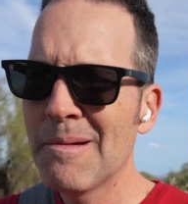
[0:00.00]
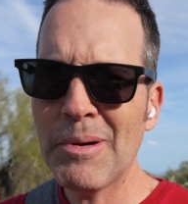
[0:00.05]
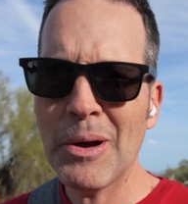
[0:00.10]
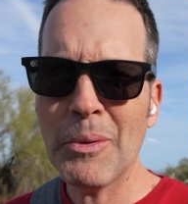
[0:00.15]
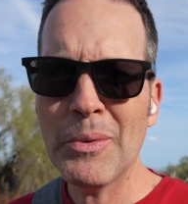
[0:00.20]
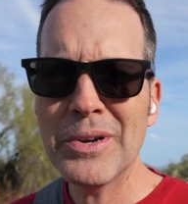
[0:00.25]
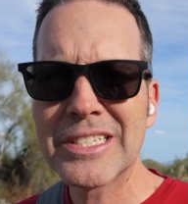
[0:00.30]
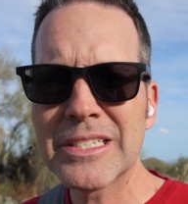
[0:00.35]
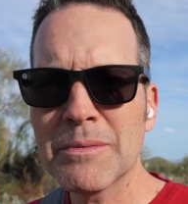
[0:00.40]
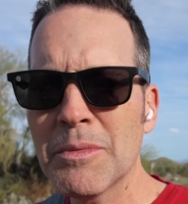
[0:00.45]

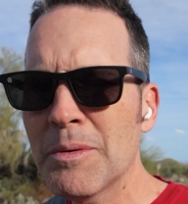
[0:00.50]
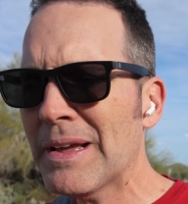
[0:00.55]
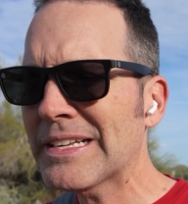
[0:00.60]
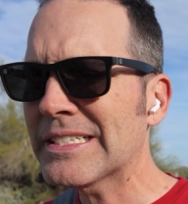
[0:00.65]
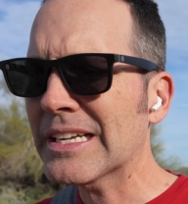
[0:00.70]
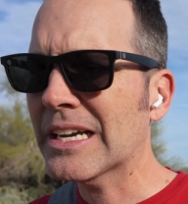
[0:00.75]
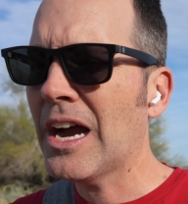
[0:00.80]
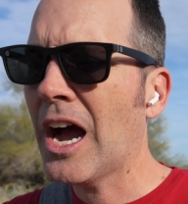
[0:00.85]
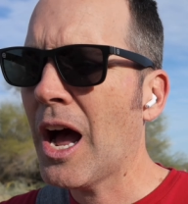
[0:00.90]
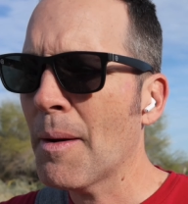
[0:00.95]
But when someone
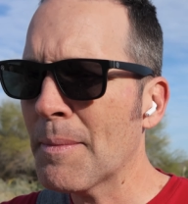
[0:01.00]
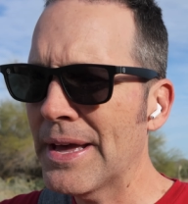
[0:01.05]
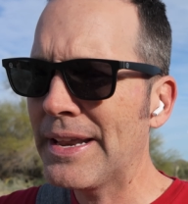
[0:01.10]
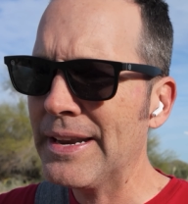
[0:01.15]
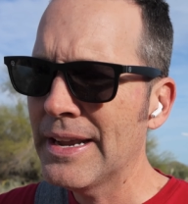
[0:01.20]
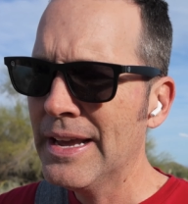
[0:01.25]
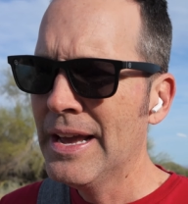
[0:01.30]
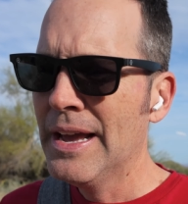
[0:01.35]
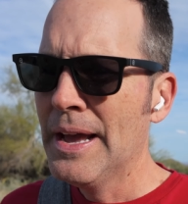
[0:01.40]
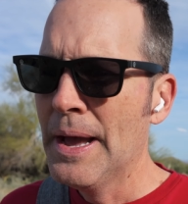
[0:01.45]
makes a
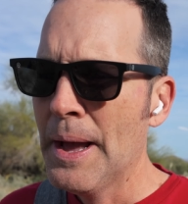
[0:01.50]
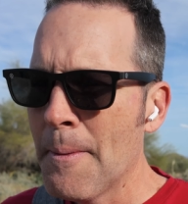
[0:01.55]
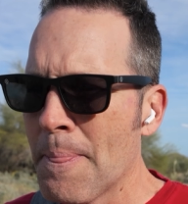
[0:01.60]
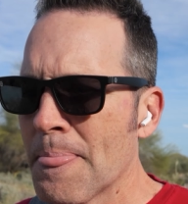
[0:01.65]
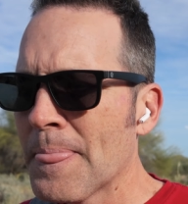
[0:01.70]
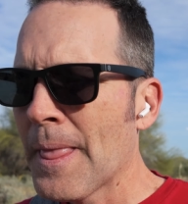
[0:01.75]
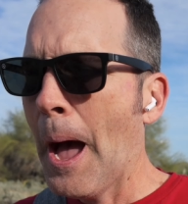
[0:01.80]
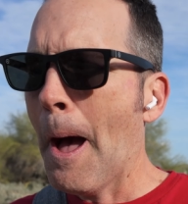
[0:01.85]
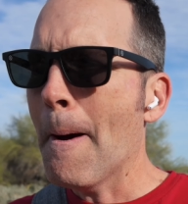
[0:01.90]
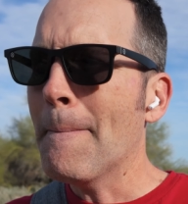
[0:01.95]
comment
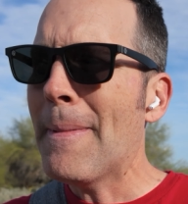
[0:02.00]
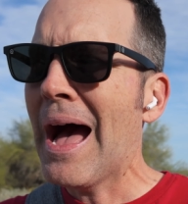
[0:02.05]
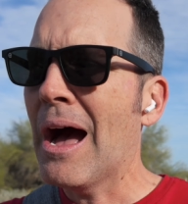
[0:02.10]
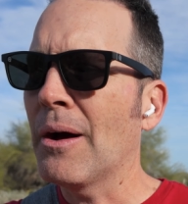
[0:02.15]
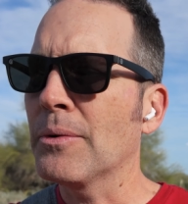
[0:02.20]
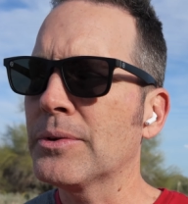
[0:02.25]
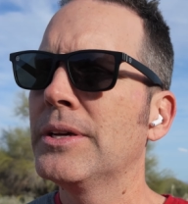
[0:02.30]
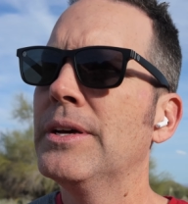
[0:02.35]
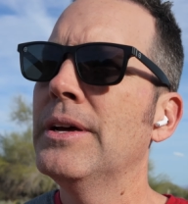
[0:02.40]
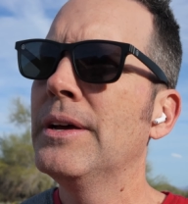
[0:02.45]

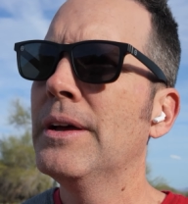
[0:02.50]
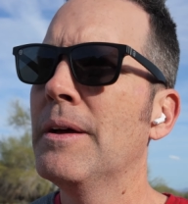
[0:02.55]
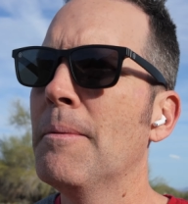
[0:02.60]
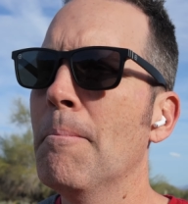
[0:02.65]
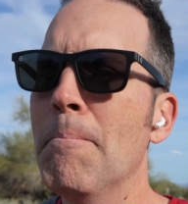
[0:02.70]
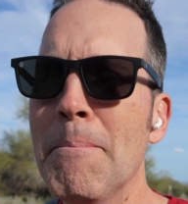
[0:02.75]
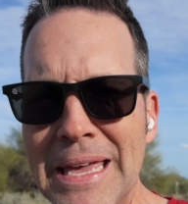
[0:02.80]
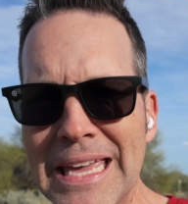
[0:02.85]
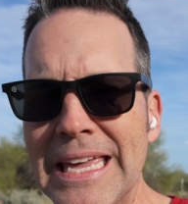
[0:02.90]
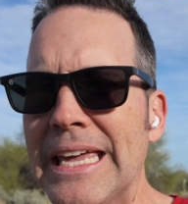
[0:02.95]
about
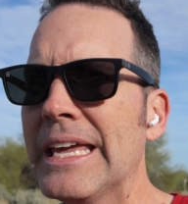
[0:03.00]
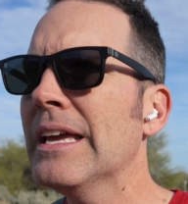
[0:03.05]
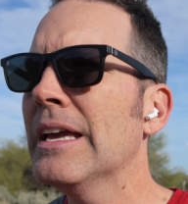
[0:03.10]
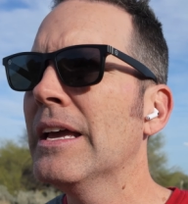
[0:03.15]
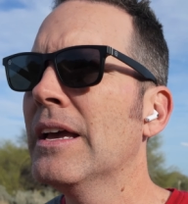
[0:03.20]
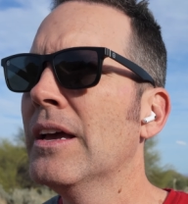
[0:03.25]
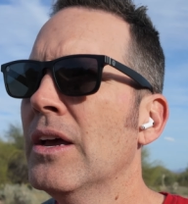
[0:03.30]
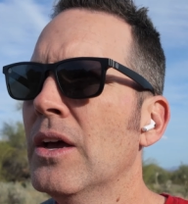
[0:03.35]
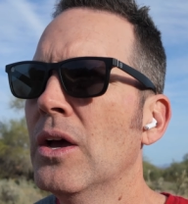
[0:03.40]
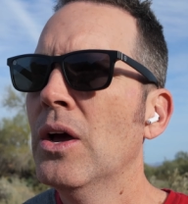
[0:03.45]
me
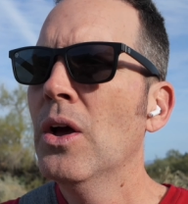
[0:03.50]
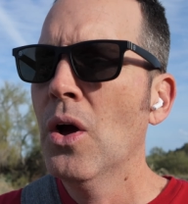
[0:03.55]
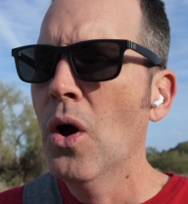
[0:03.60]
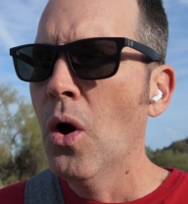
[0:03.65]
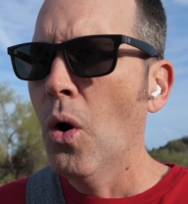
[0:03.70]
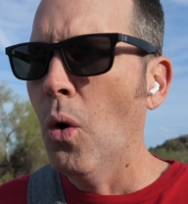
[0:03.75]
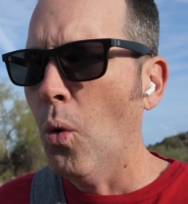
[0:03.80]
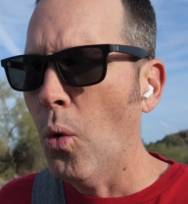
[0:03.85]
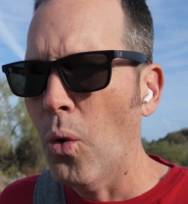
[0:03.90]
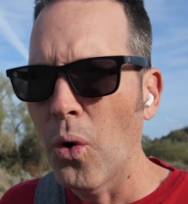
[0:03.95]

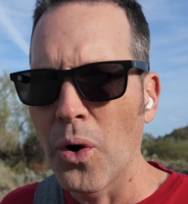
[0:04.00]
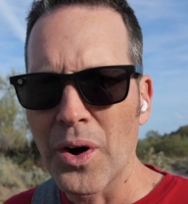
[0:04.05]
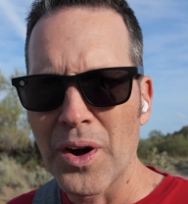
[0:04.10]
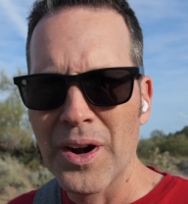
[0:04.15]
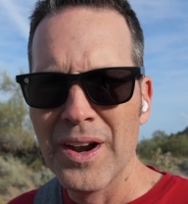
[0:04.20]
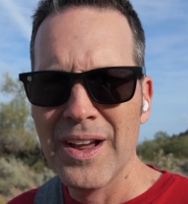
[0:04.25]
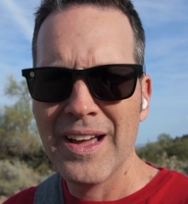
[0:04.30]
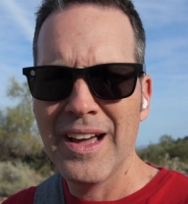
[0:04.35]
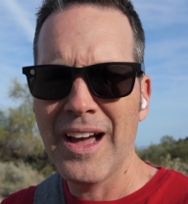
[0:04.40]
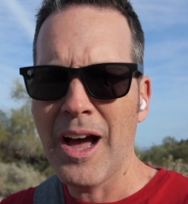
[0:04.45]

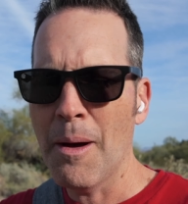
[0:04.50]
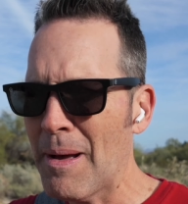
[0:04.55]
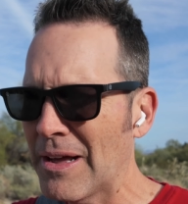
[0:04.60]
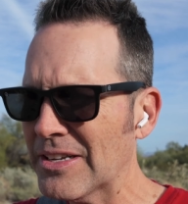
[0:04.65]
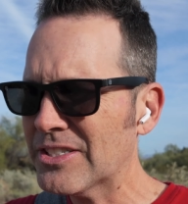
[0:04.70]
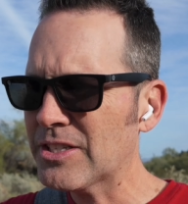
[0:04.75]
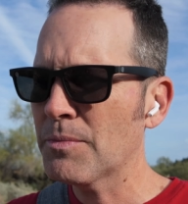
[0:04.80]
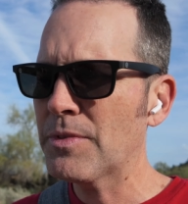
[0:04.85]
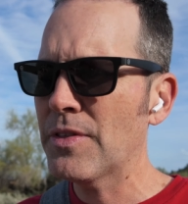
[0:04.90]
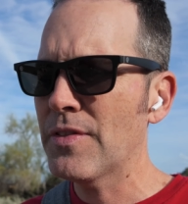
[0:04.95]
or
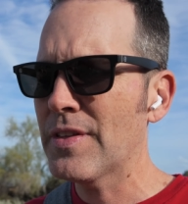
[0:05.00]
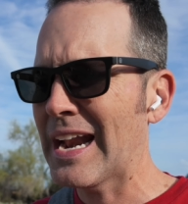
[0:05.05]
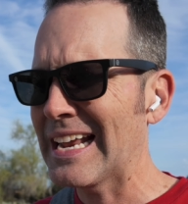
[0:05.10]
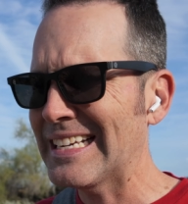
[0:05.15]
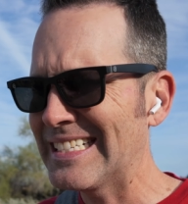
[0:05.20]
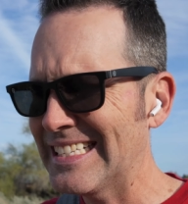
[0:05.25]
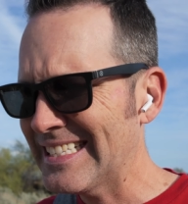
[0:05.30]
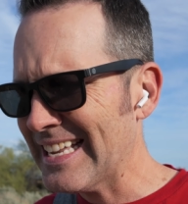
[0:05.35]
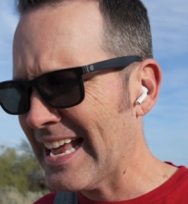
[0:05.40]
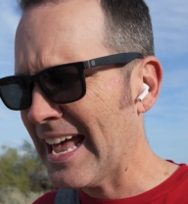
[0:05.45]
about something that I
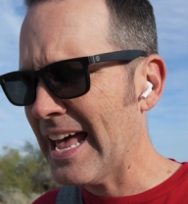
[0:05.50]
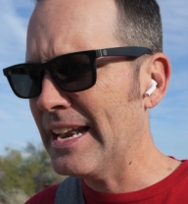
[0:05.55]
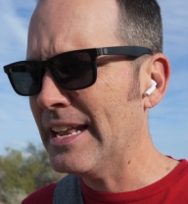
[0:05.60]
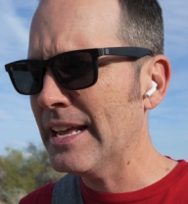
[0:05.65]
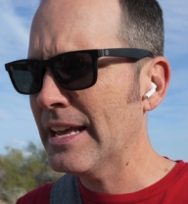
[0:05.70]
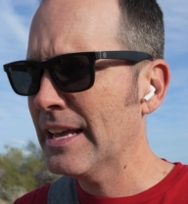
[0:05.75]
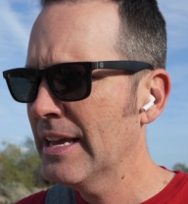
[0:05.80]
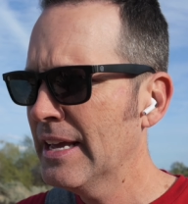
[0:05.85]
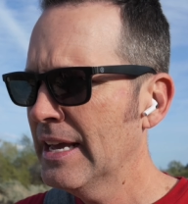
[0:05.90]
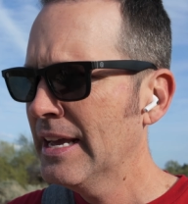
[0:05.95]

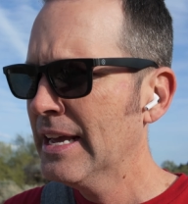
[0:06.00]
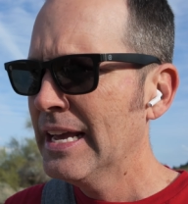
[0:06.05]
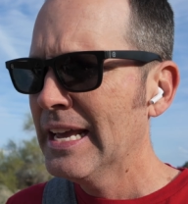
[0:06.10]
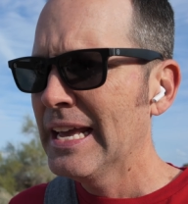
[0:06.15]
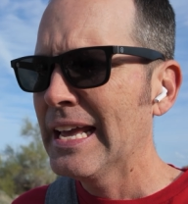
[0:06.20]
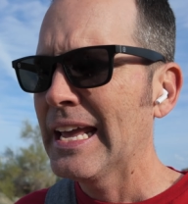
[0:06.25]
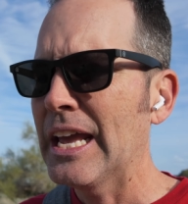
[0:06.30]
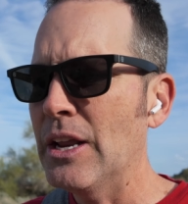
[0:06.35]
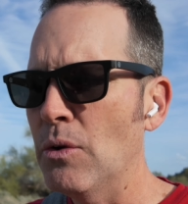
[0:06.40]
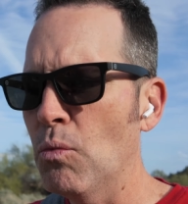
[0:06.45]
said
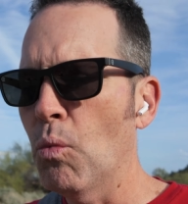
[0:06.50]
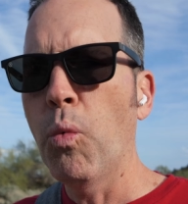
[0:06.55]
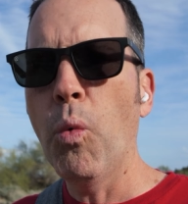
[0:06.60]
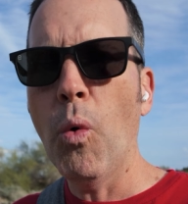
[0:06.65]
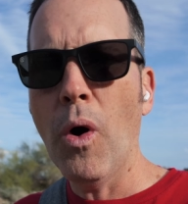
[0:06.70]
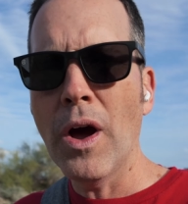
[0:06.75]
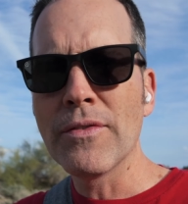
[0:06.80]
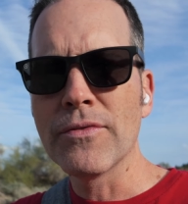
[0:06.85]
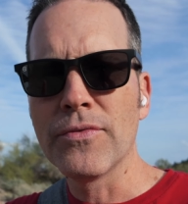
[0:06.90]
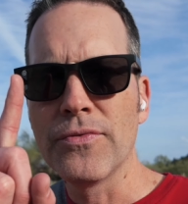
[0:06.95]
in
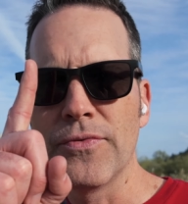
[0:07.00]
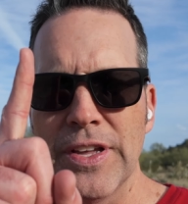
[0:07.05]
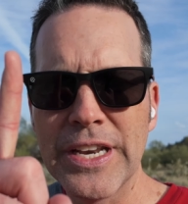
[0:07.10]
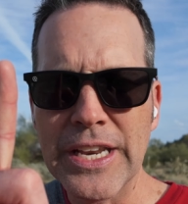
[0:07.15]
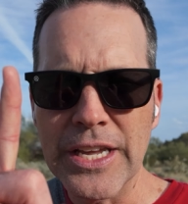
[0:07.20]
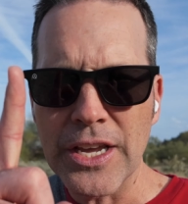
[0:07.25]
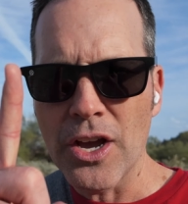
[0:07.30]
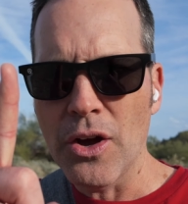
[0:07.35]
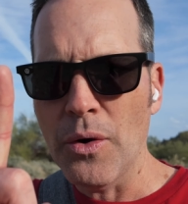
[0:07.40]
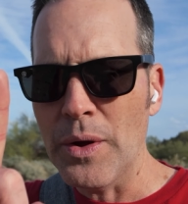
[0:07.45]
one
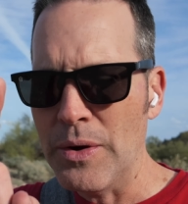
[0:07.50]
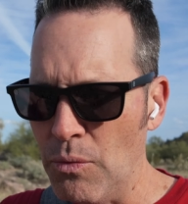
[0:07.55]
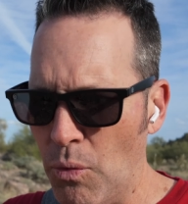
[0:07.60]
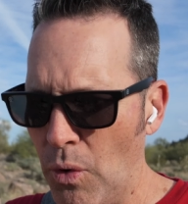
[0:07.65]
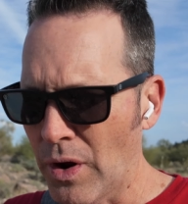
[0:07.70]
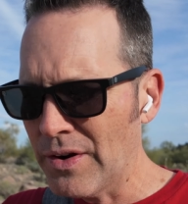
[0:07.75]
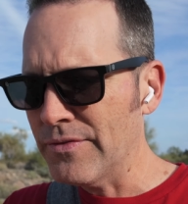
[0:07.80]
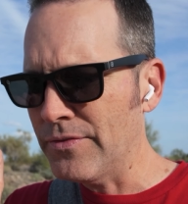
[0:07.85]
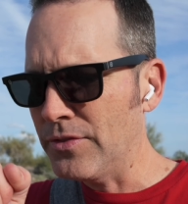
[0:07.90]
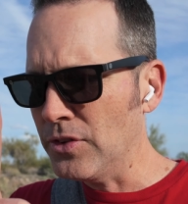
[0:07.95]
video, in
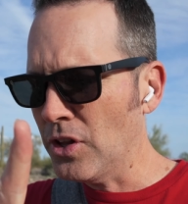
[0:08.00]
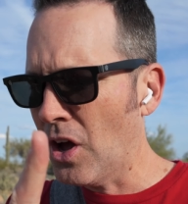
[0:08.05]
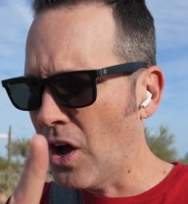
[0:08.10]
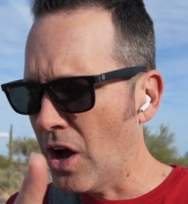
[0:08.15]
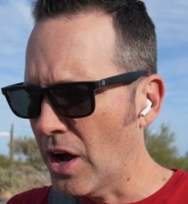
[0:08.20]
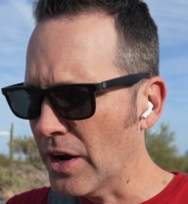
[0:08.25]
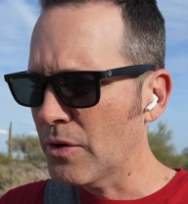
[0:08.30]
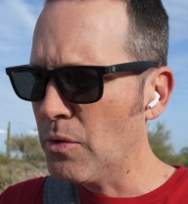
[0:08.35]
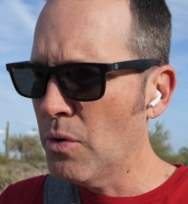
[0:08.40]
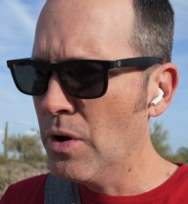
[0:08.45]
one
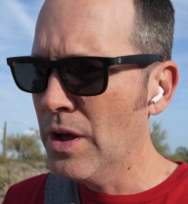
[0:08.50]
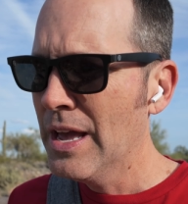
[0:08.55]
vlog,